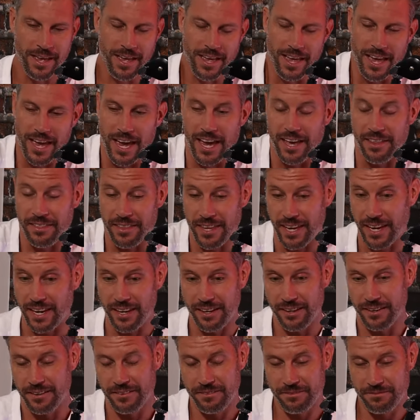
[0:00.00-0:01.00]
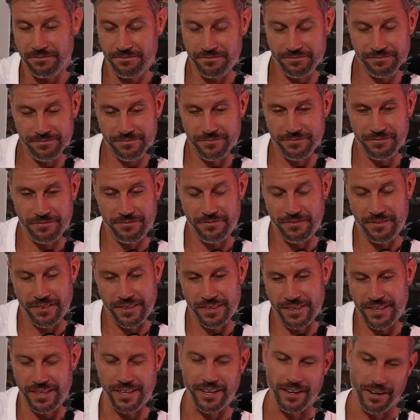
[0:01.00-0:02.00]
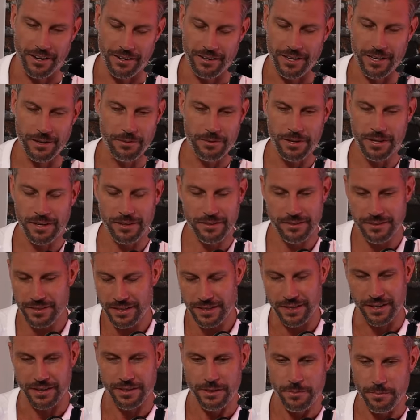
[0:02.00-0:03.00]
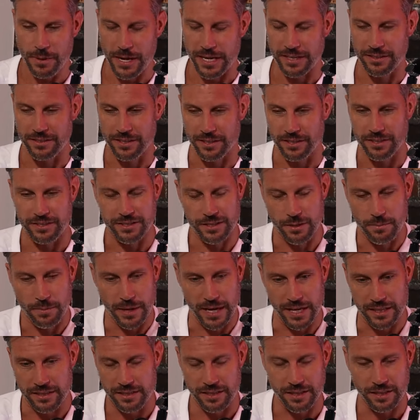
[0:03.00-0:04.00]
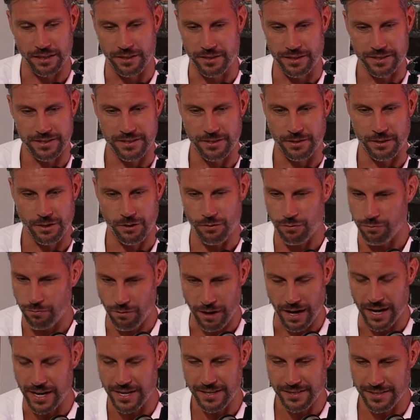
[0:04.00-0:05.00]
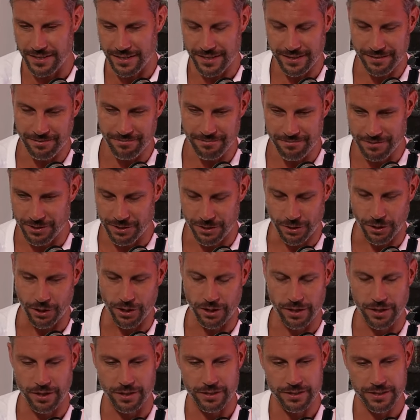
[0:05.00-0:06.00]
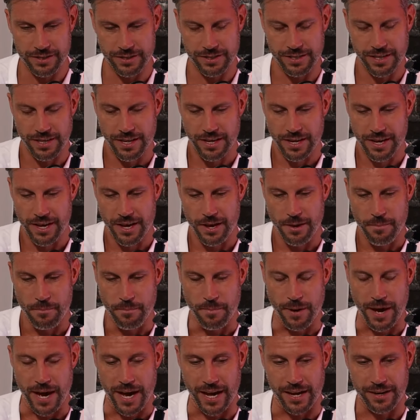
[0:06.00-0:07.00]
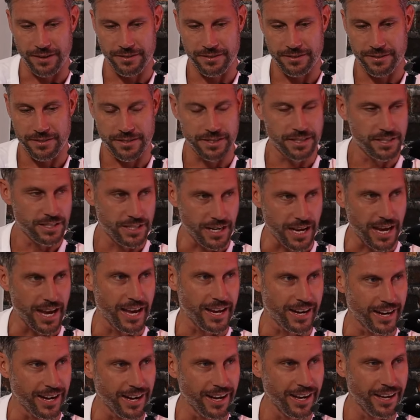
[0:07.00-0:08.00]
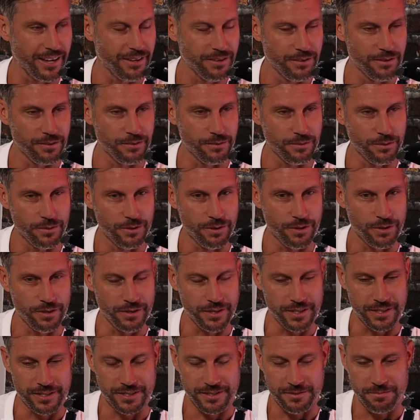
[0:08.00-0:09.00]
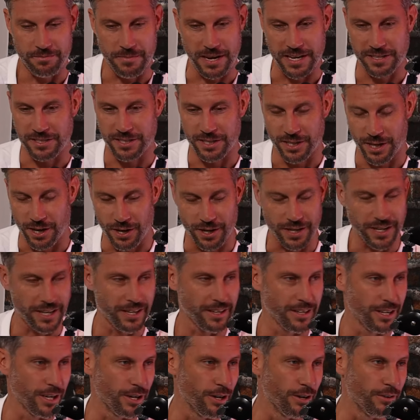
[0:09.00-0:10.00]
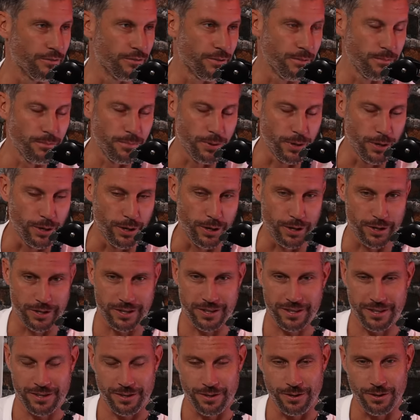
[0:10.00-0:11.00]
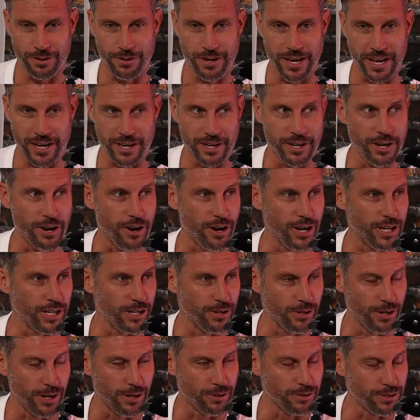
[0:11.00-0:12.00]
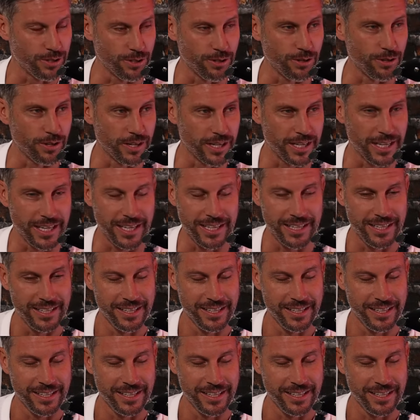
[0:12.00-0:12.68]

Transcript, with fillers: And then... You know, it, it, you know, The Bachelor's The Bachelor. It's a crazy circus. But Snezana, this Macedonian girl from Perth who had a nine-year-old daughter,